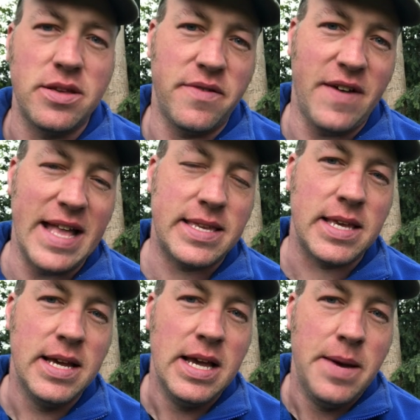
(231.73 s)
at the vets,
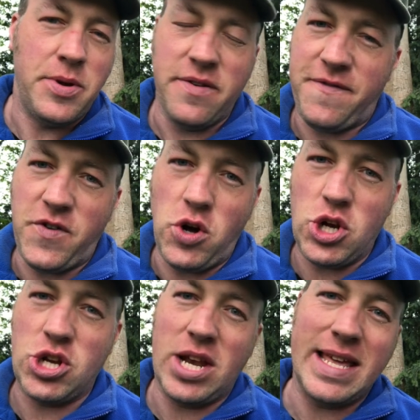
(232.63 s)
but
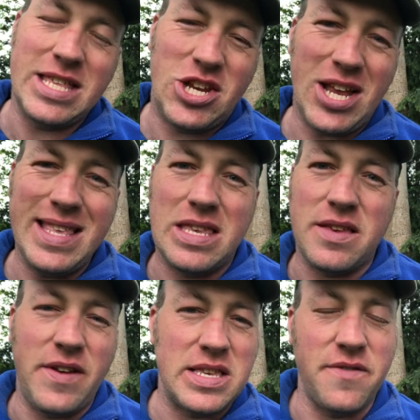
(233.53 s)
unfortunately the chances
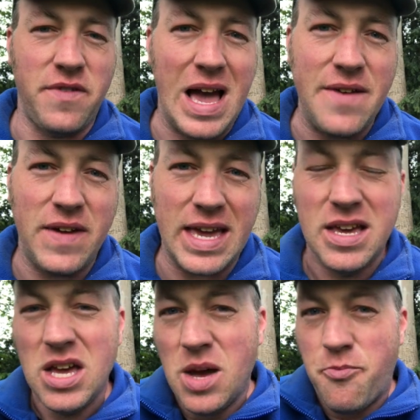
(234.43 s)
of it surviving
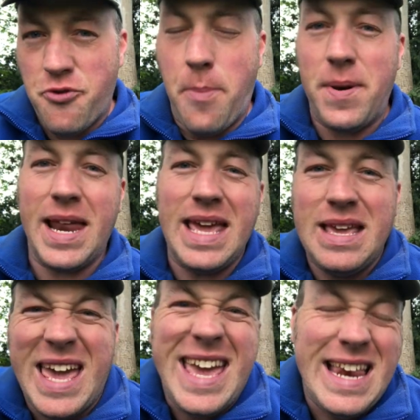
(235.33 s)
properly,
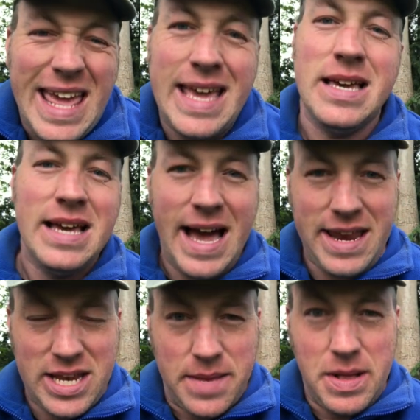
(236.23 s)
healing, and
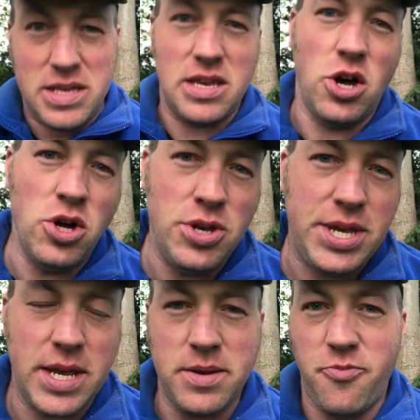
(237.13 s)
actually be able to
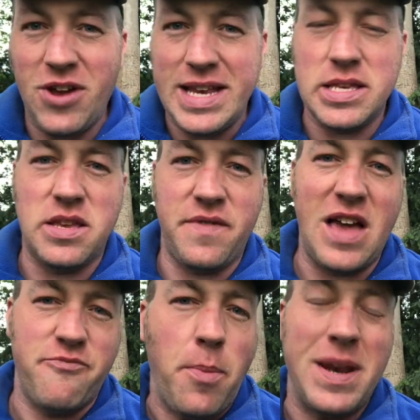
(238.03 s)
hunt and breed and
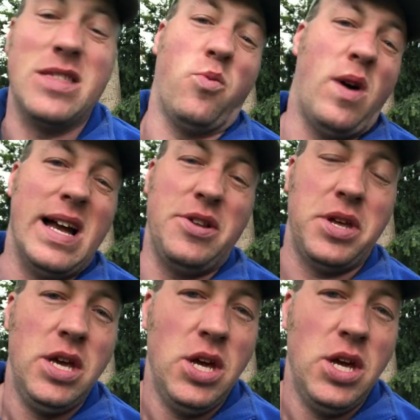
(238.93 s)
survive properly in the wild